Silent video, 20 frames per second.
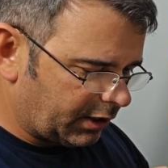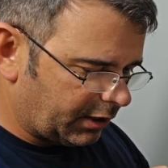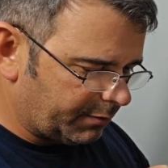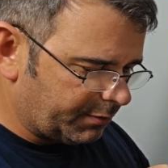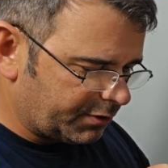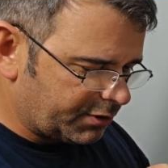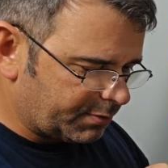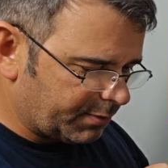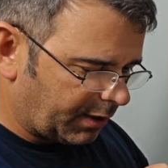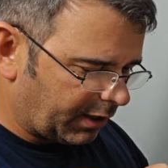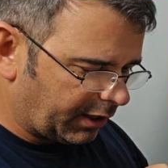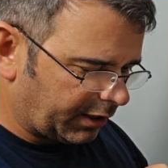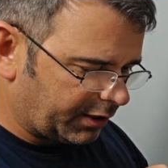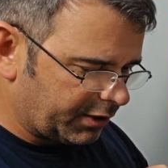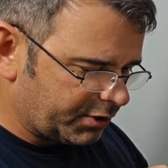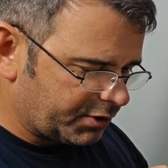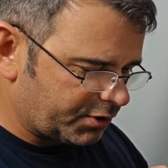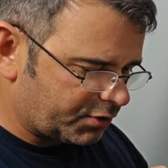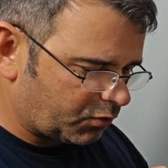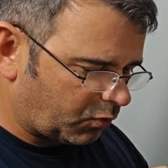You smell like you
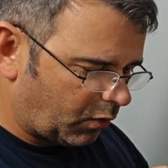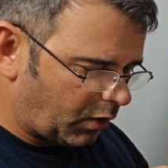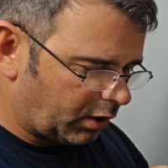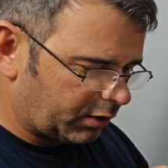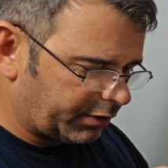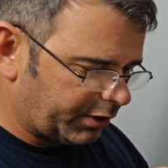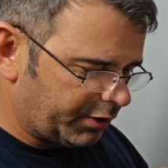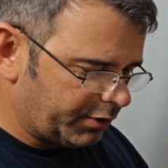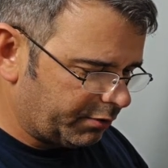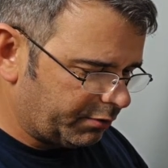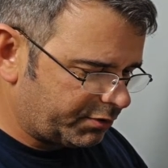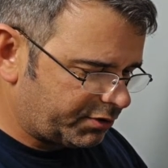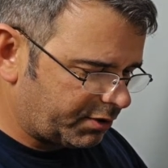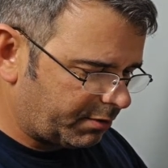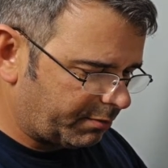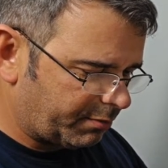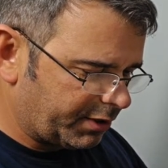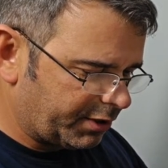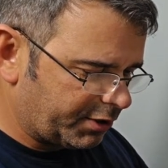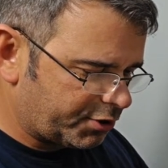just walked into
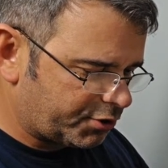somebody's